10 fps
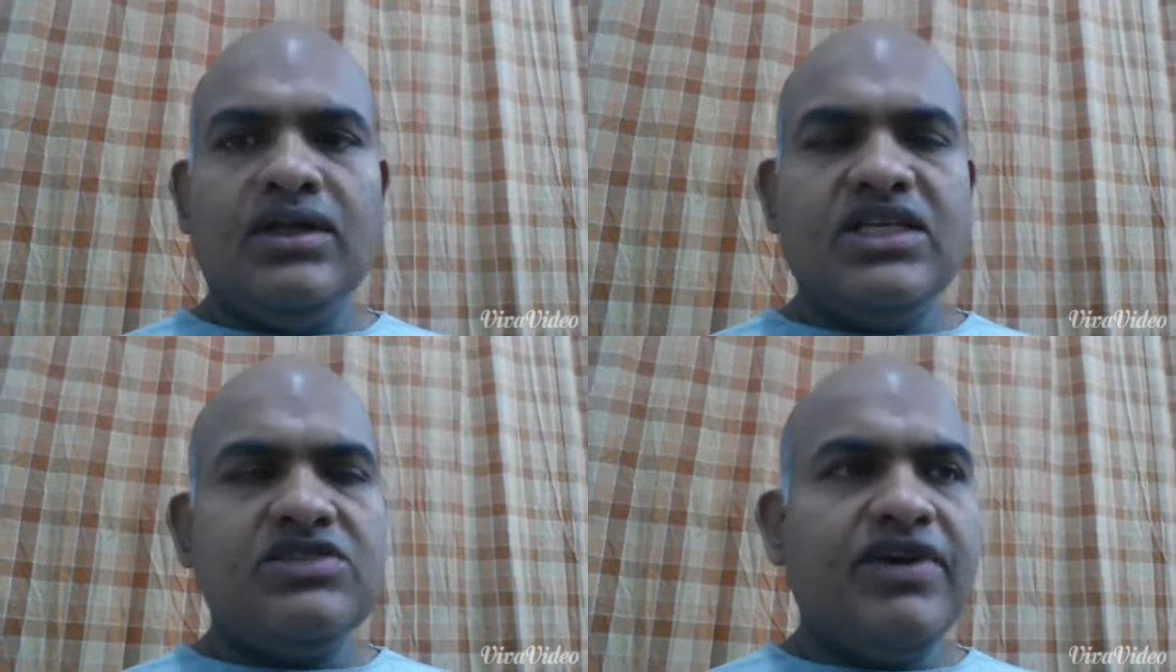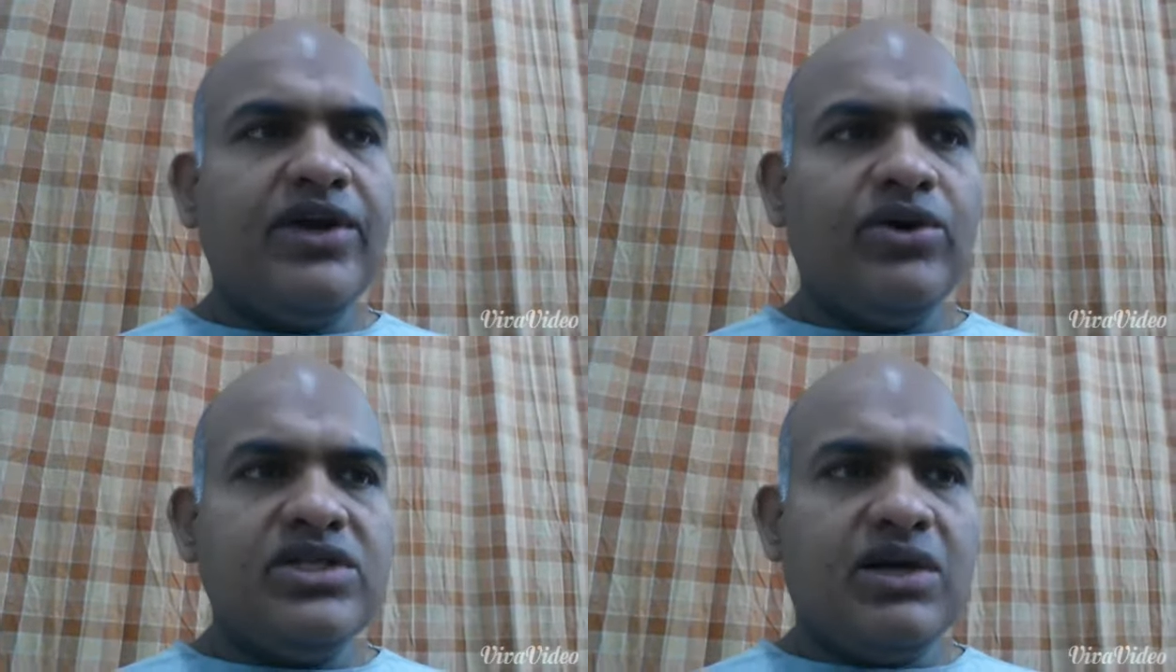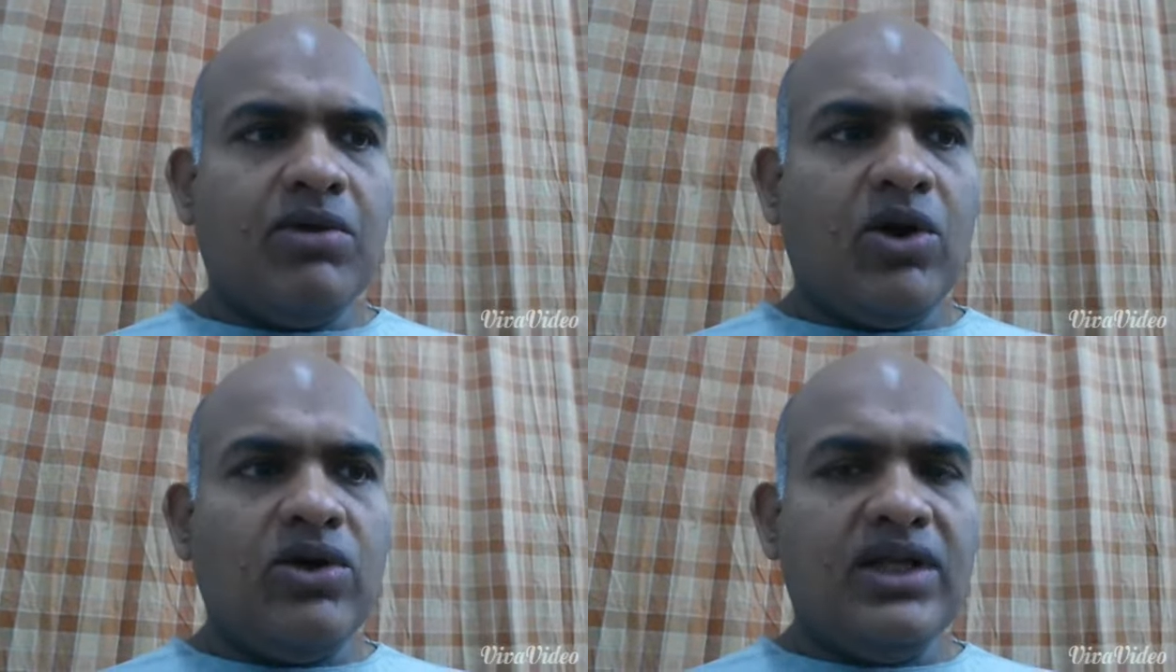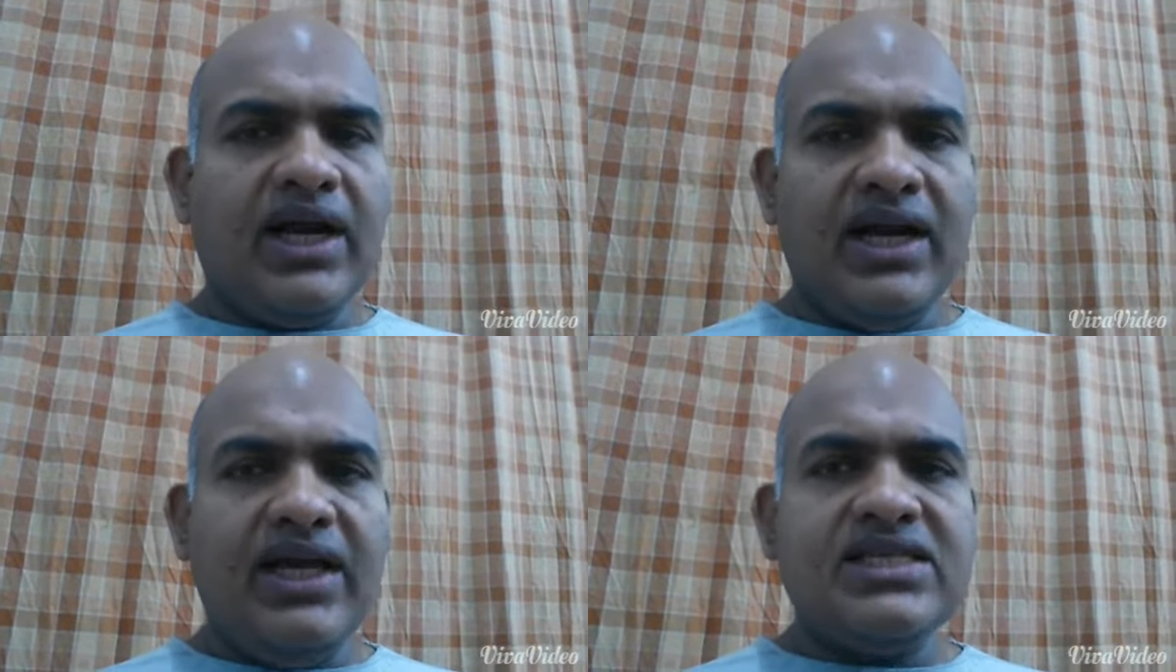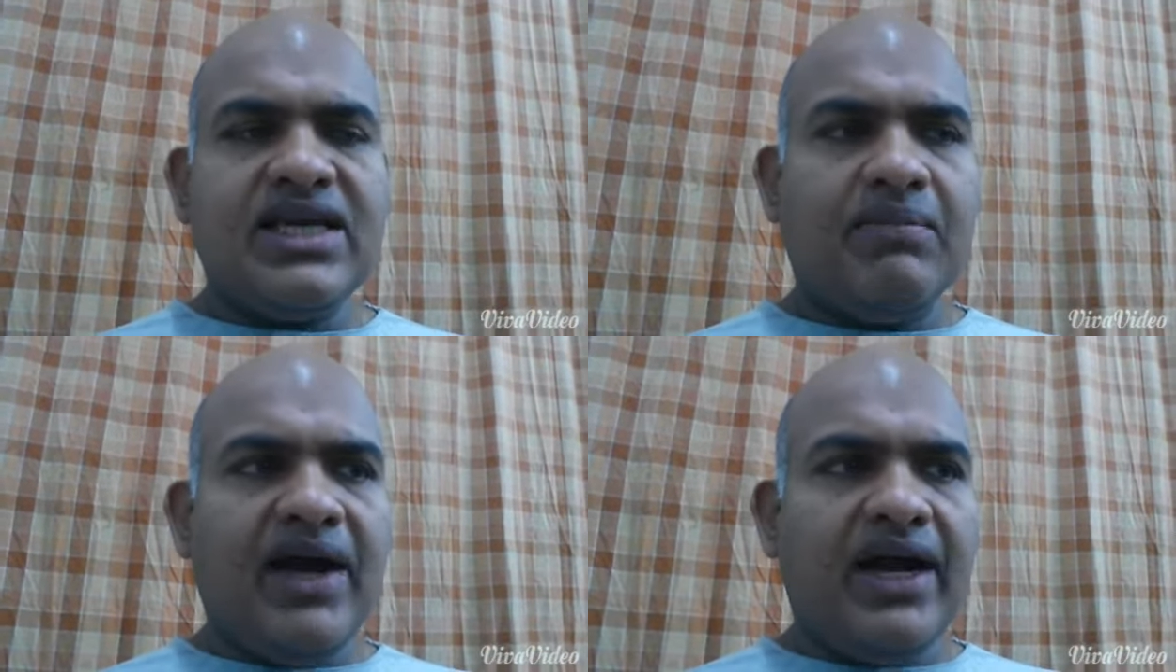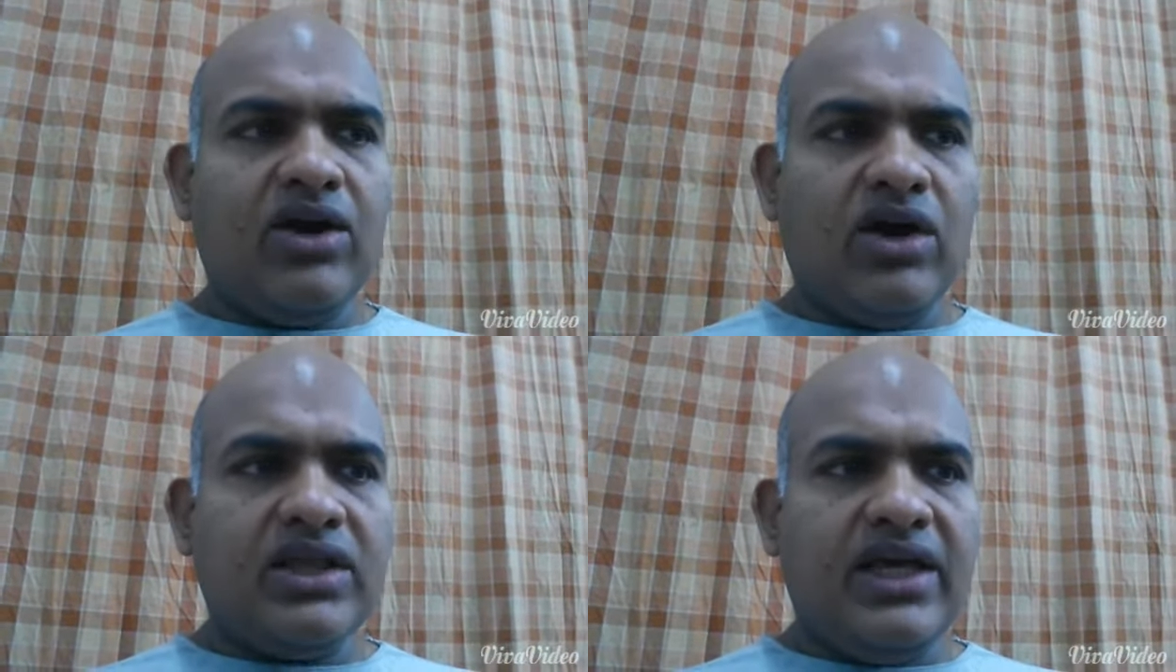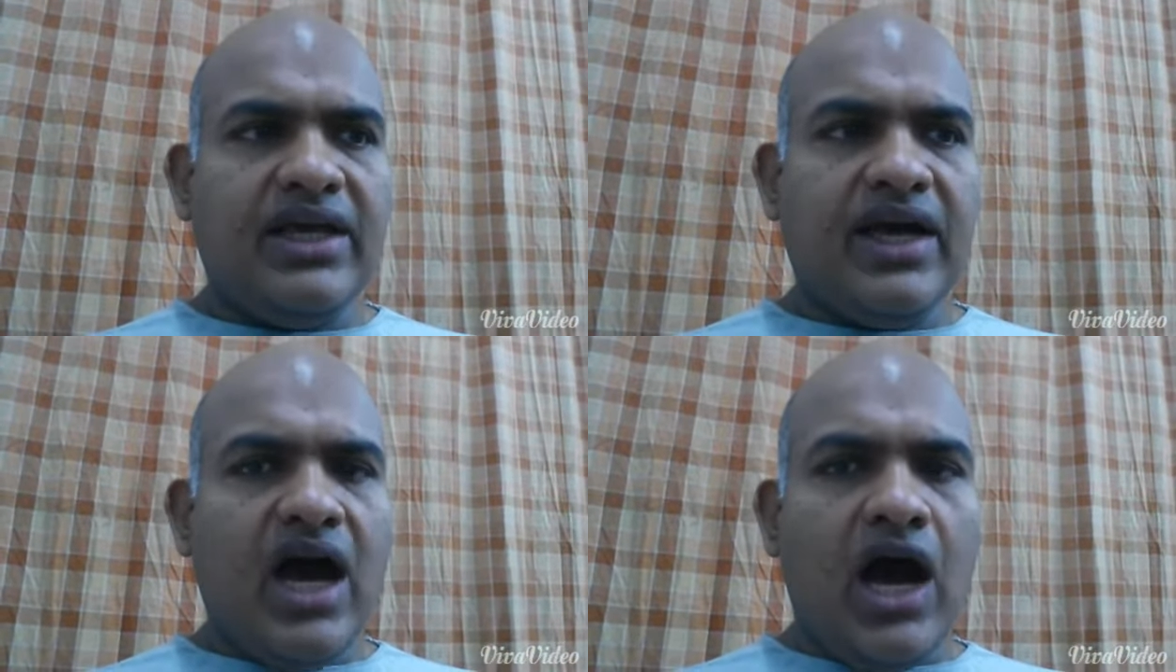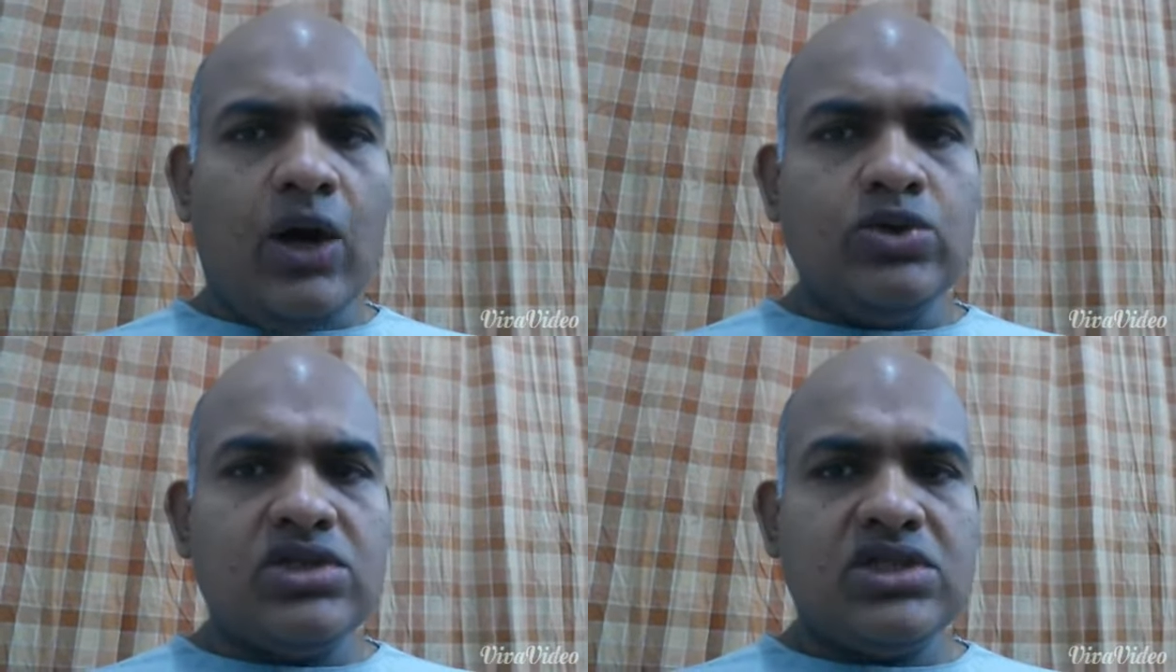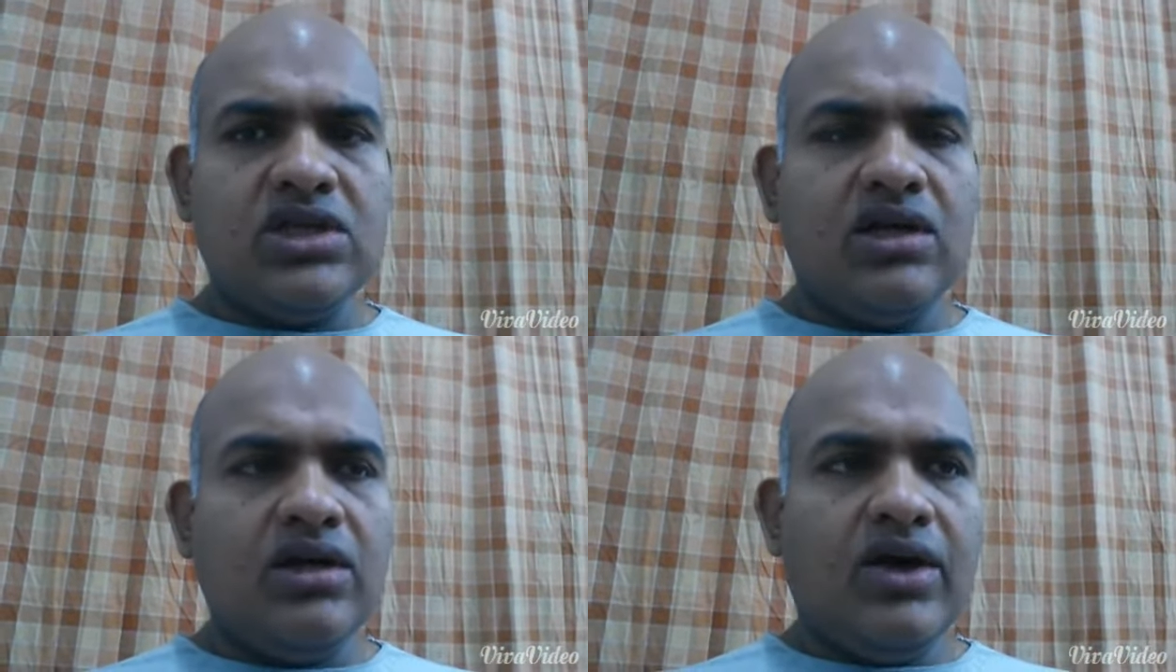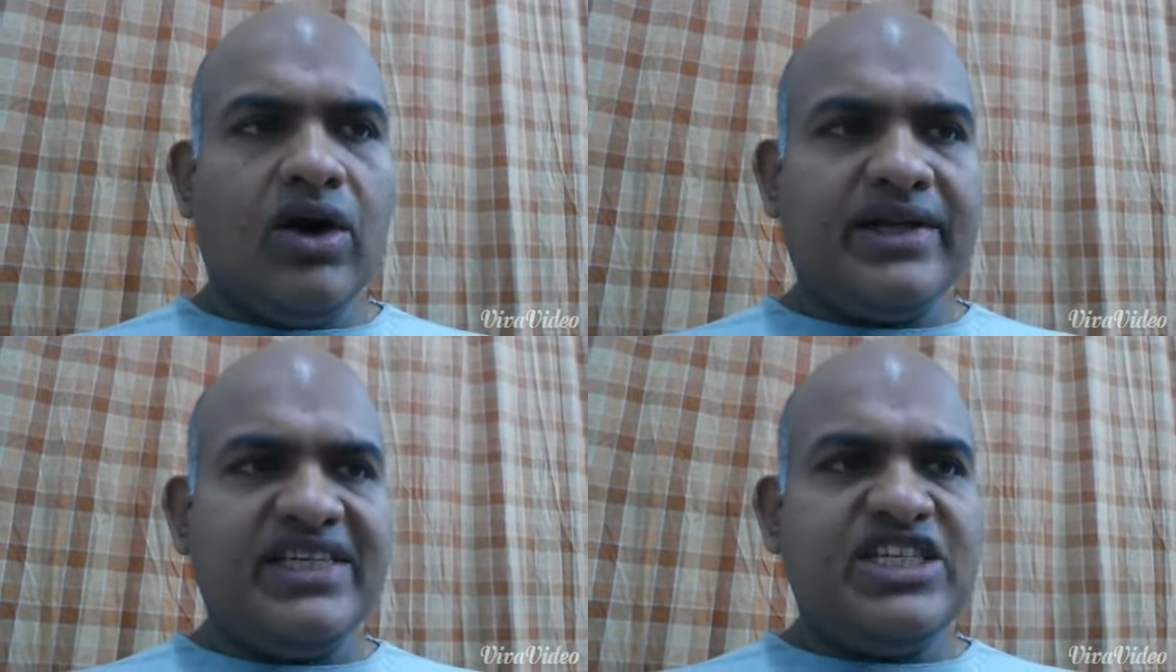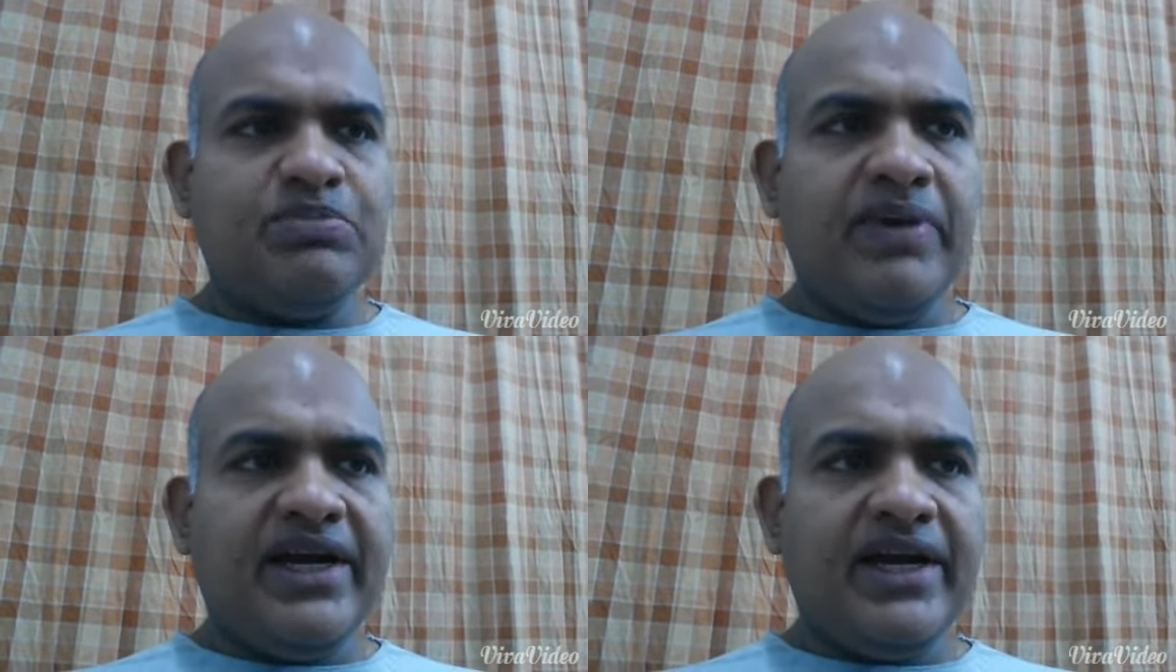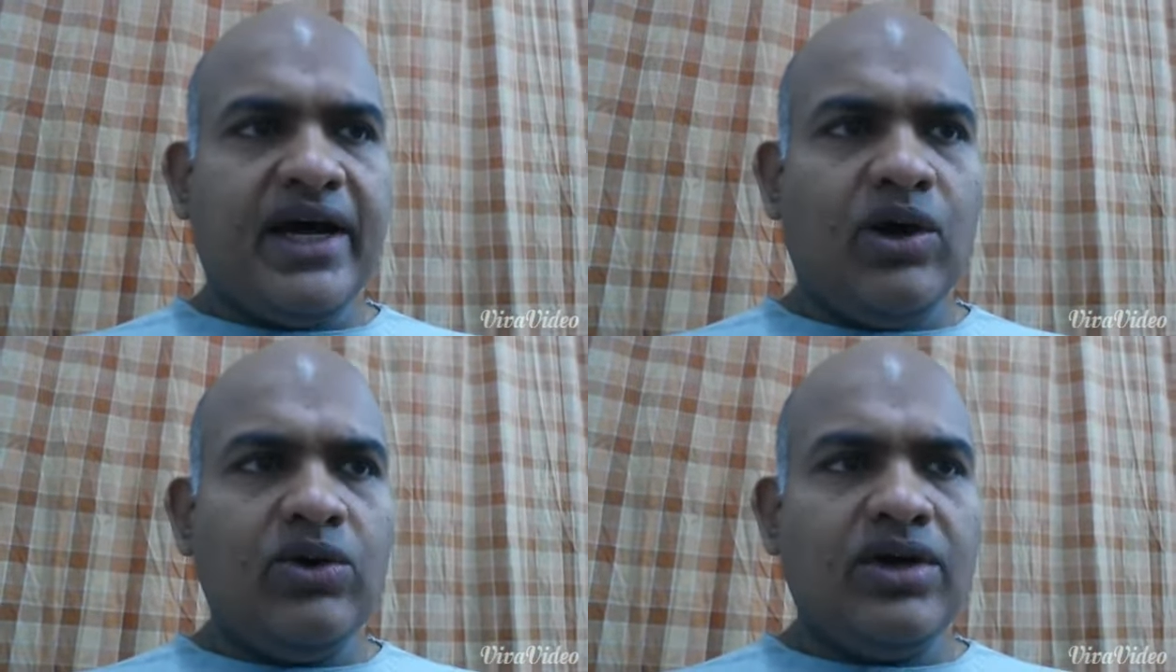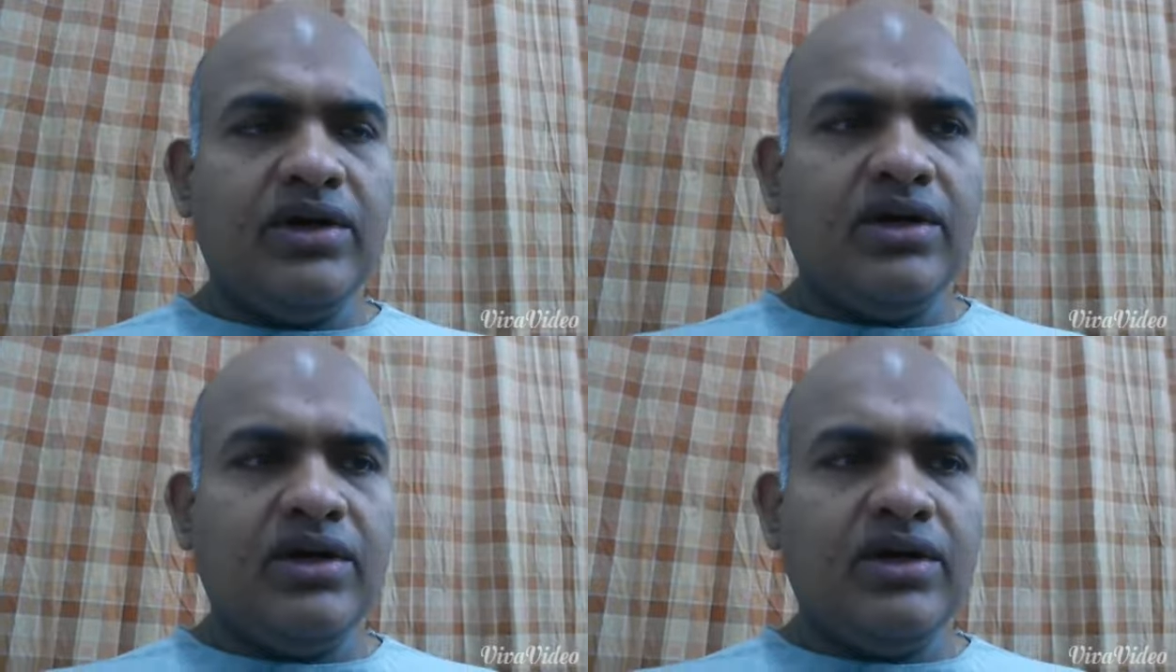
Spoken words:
This video is about the release command or the aus or the spit it out,